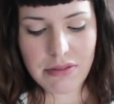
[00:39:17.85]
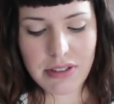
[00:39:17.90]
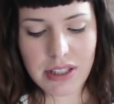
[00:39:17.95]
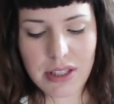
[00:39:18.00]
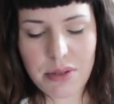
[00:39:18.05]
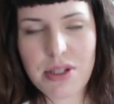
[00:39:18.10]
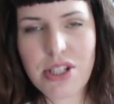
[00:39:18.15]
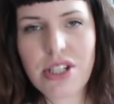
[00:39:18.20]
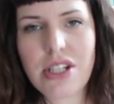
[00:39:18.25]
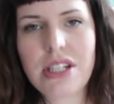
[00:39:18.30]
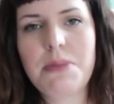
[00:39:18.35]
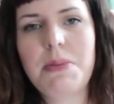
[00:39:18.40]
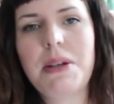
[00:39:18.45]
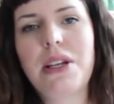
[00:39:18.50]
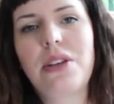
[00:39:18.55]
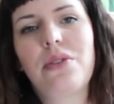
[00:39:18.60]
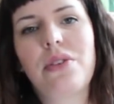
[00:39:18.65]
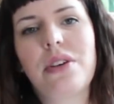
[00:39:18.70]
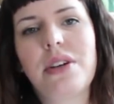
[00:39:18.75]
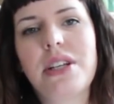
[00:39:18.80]
really wish I
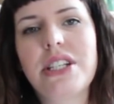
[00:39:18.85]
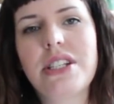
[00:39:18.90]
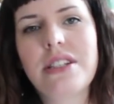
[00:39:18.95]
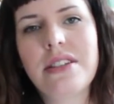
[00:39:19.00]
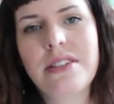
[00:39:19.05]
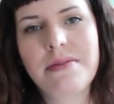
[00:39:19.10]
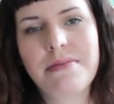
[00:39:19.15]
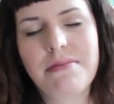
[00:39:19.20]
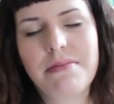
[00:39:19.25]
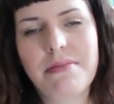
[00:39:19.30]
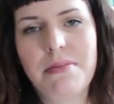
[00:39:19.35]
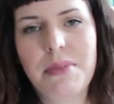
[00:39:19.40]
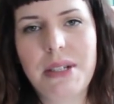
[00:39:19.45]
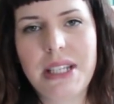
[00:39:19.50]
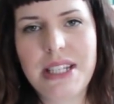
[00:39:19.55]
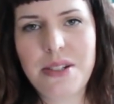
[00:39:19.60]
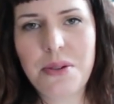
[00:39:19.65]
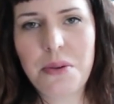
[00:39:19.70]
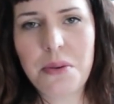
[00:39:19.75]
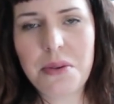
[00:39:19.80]
speak Norwegian, but
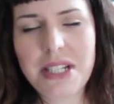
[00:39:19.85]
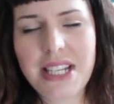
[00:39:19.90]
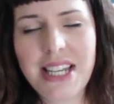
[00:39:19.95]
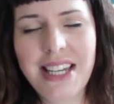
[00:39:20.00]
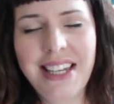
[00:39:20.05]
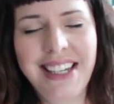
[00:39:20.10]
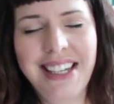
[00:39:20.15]
I don't.